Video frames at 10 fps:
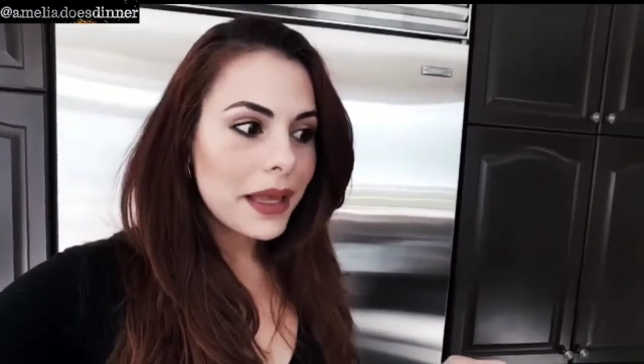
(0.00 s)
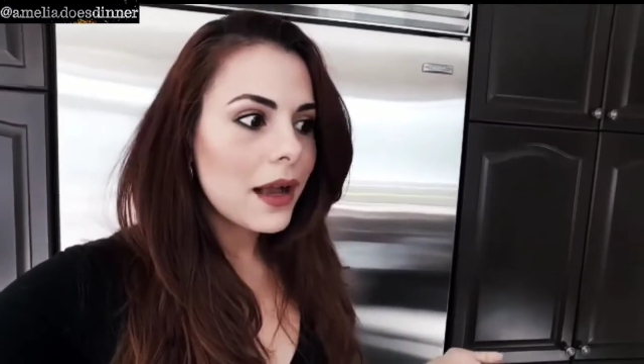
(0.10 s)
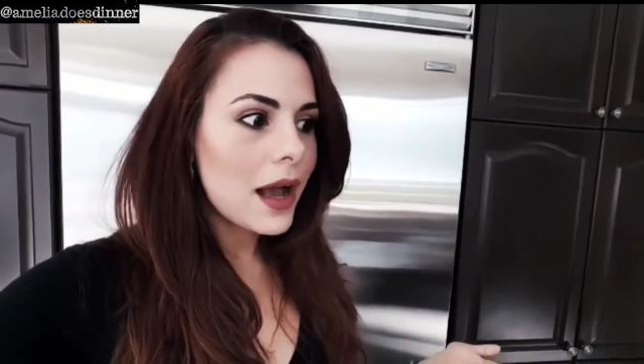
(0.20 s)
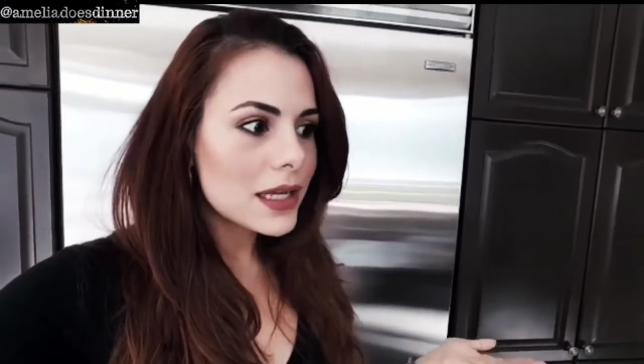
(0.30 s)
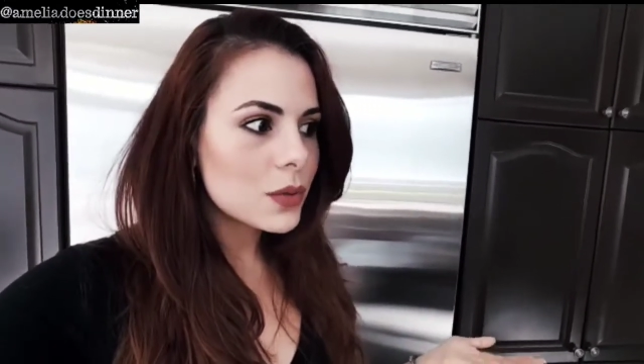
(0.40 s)

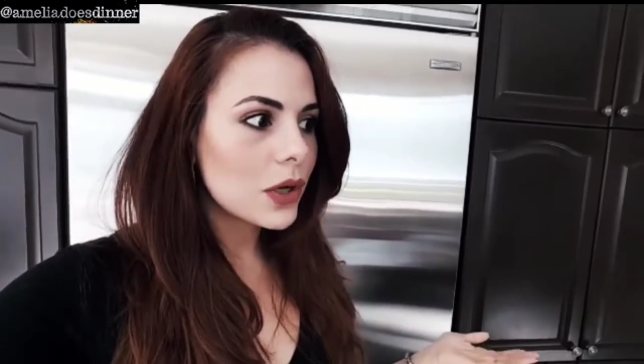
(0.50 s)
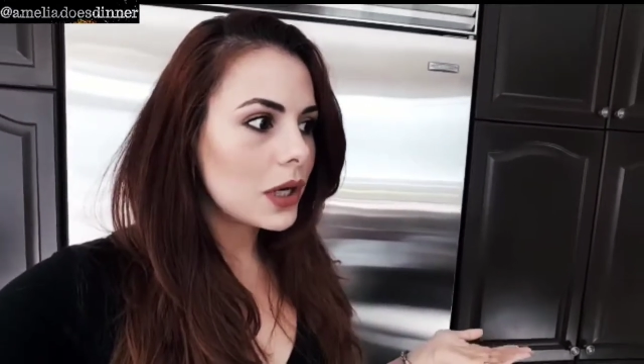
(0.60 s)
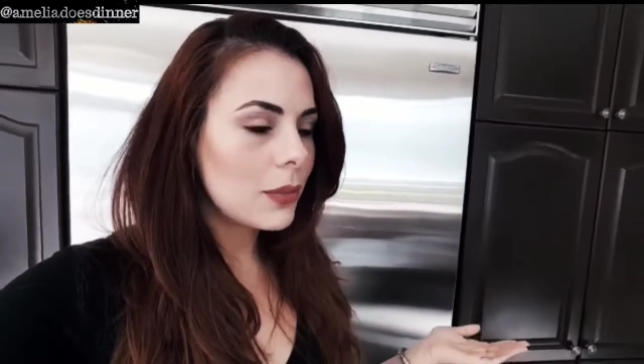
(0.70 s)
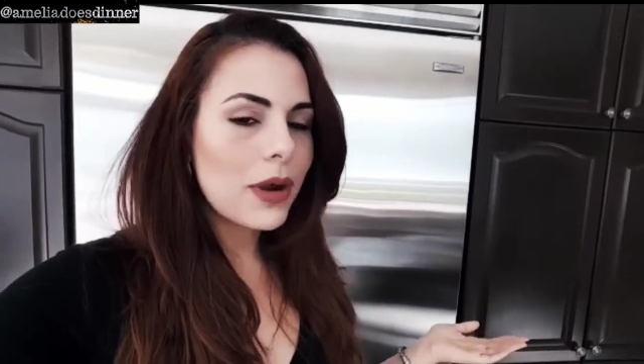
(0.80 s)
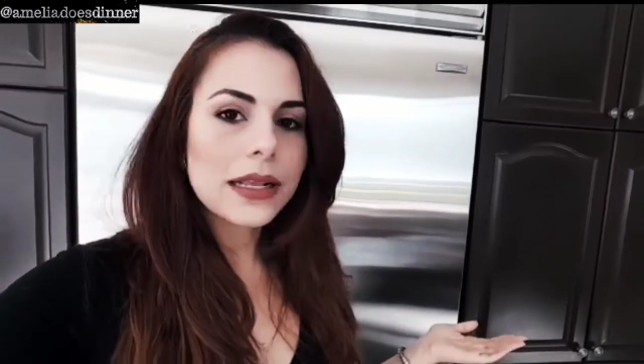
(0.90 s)
because we're
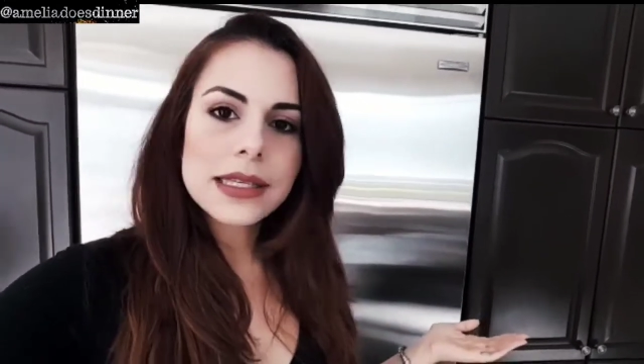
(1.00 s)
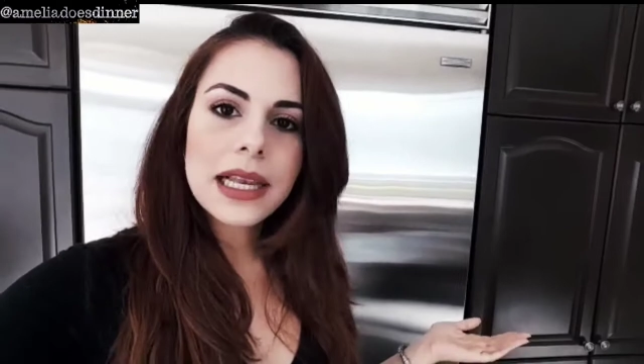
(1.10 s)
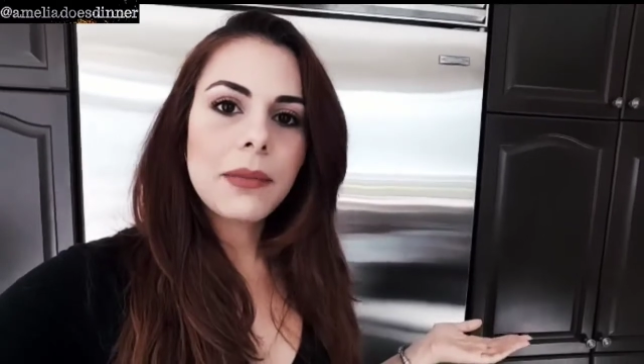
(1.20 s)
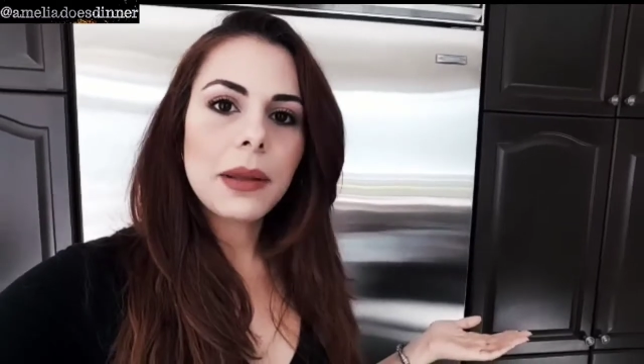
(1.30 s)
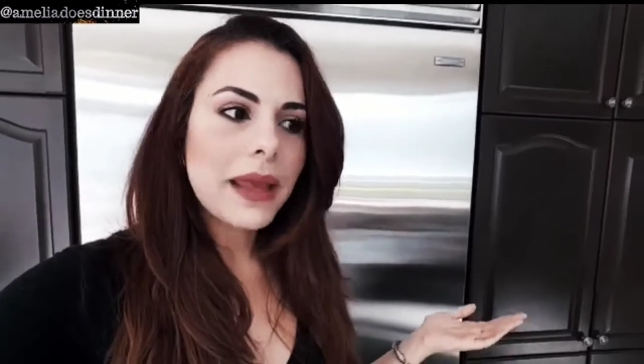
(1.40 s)
gonna
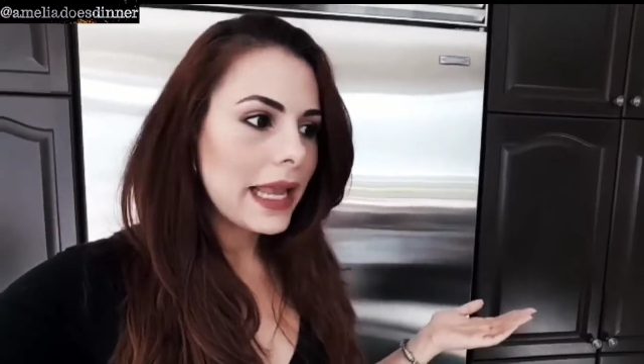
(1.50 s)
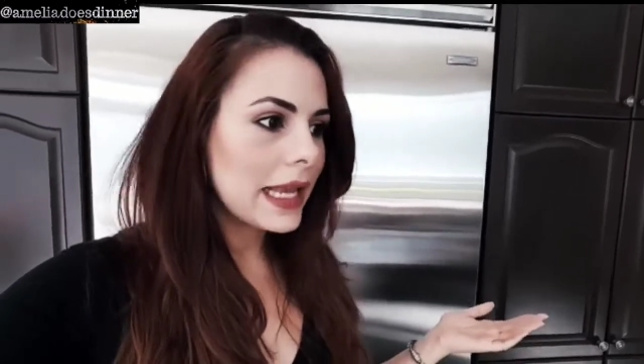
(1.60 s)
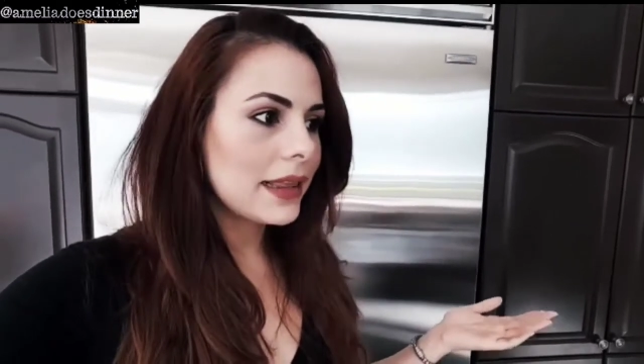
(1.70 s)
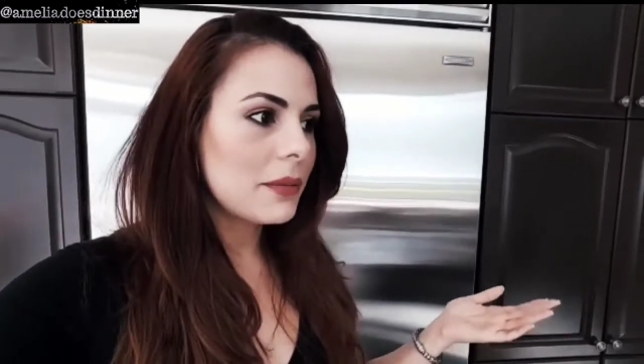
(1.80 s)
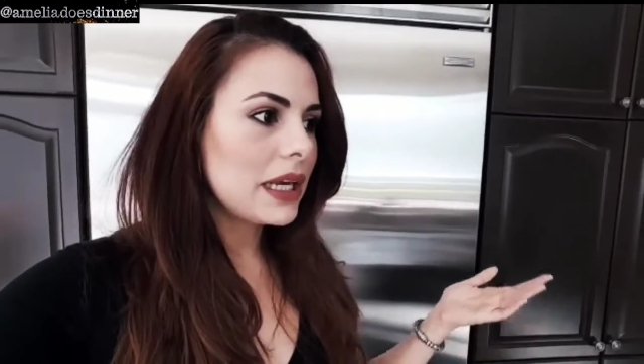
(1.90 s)
practically be
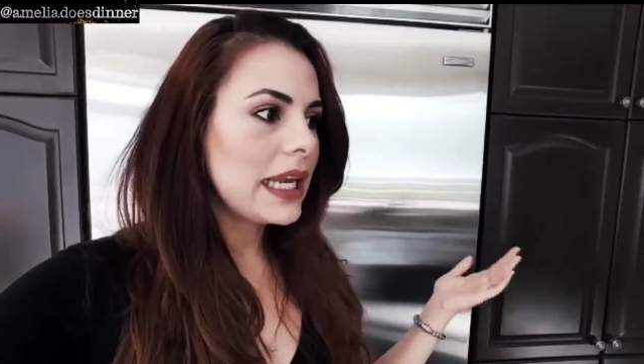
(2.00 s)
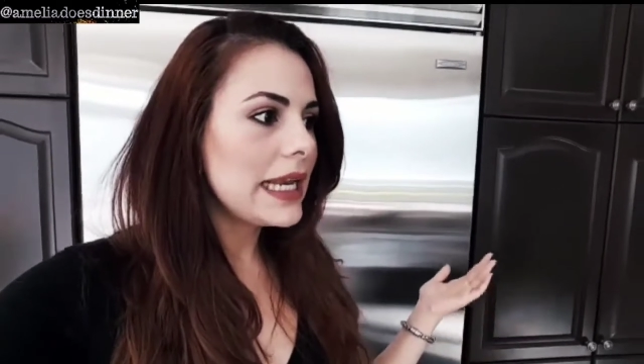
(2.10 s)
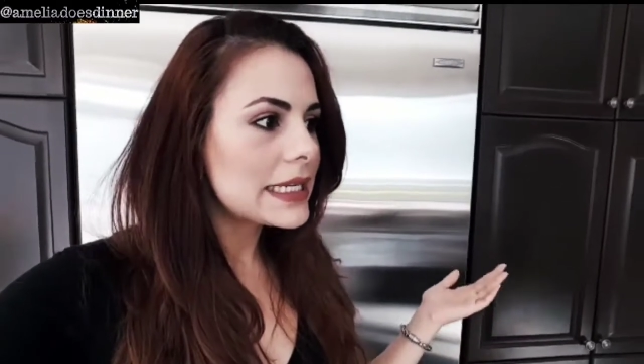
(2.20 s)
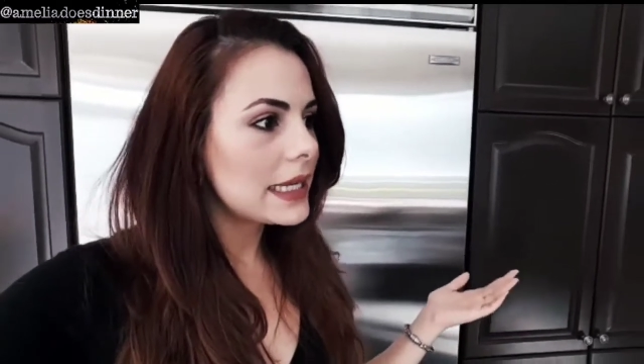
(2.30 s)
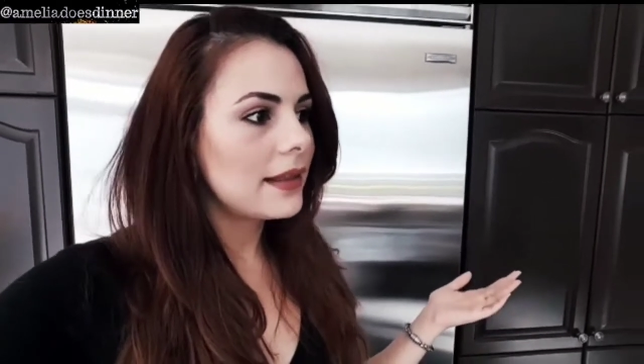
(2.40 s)
baking them and
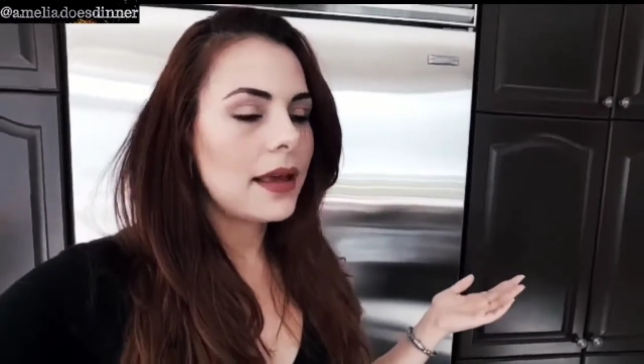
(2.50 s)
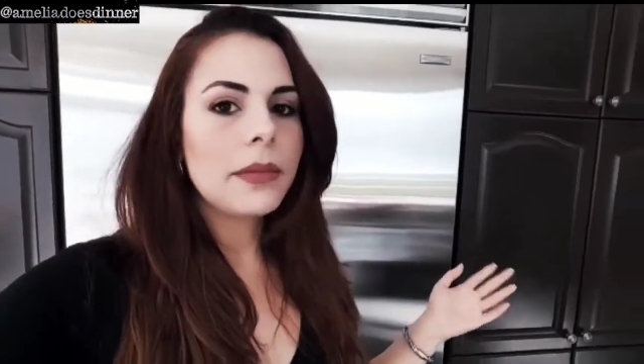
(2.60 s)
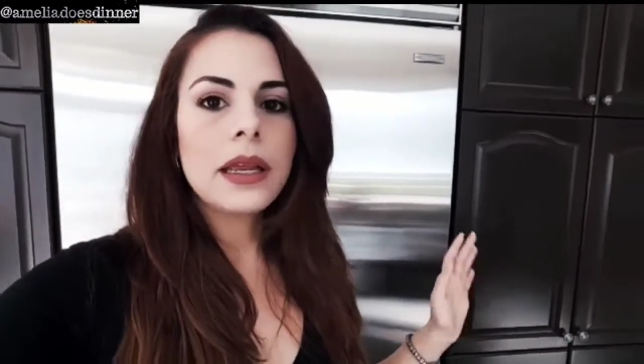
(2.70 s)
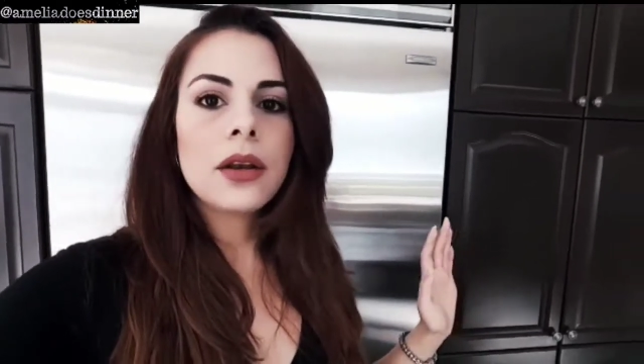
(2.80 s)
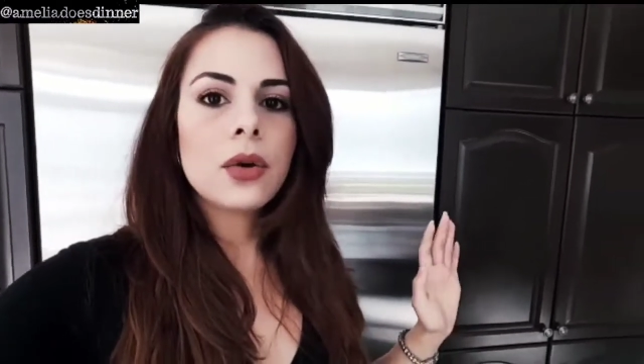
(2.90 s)
eating
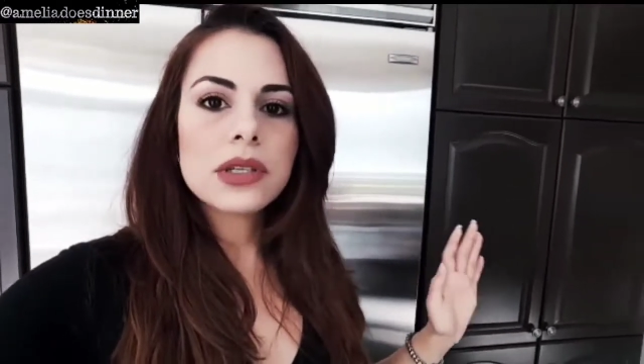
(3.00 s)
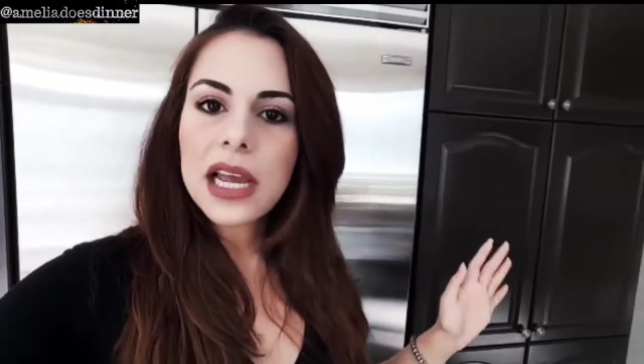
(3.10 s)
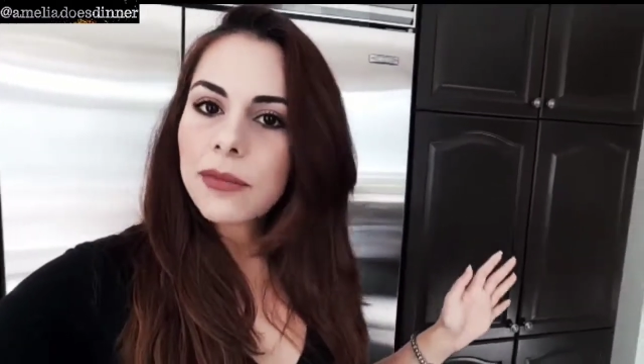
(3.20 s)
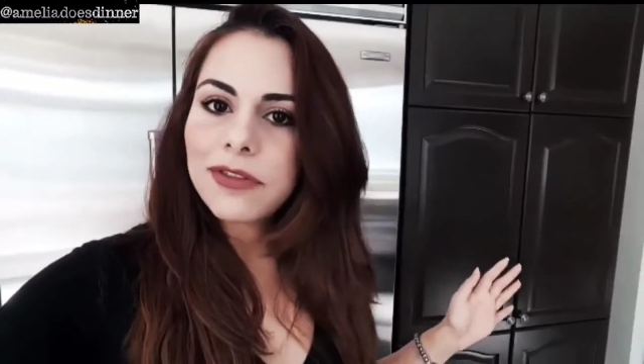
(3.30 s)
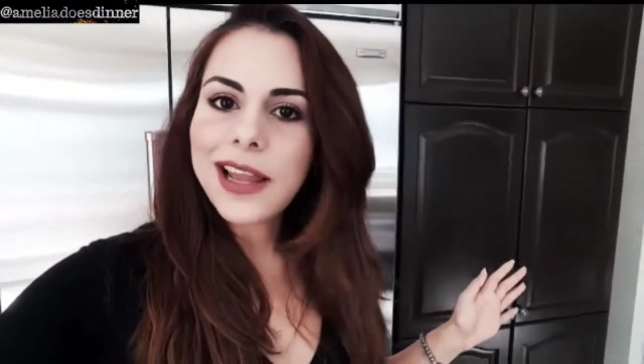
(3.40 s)
them in no
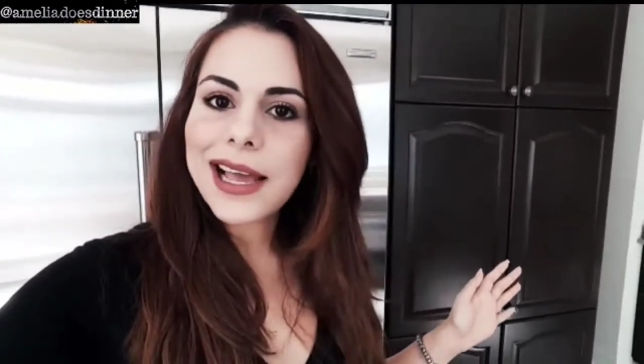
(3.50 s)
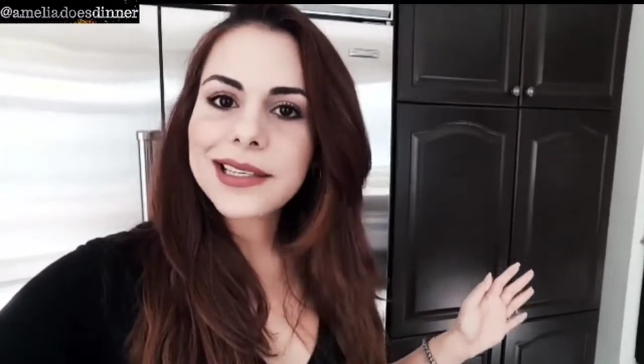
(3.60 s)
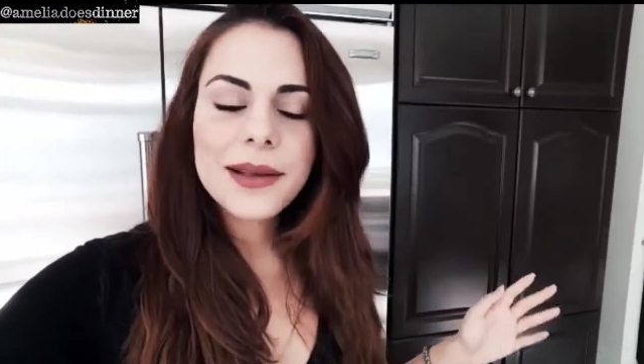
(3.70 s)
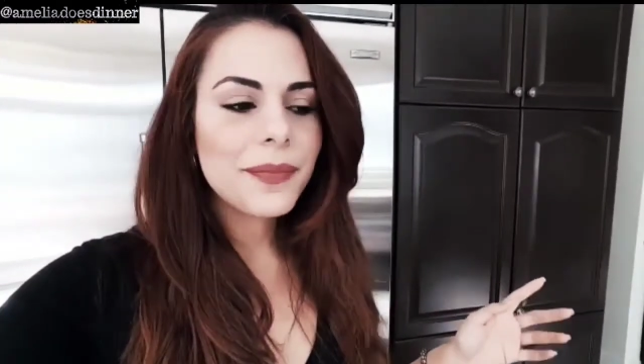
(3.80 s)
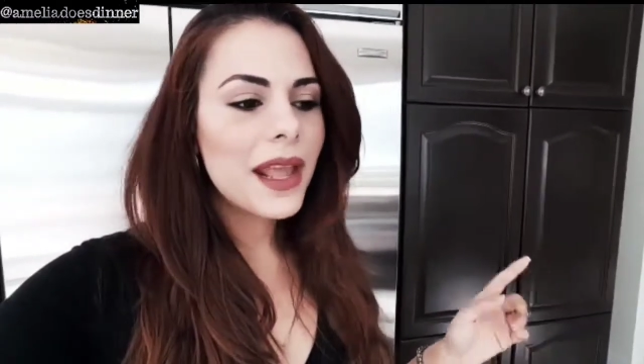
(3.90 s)
time
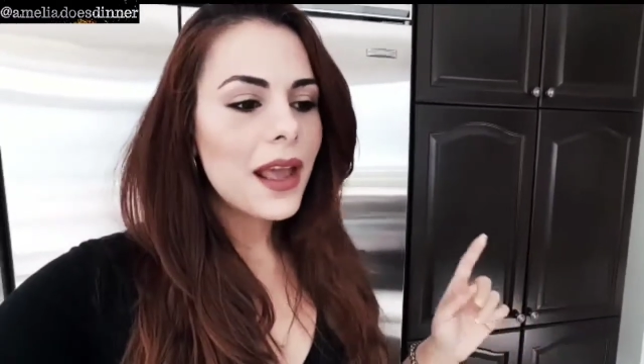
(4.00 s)
flat.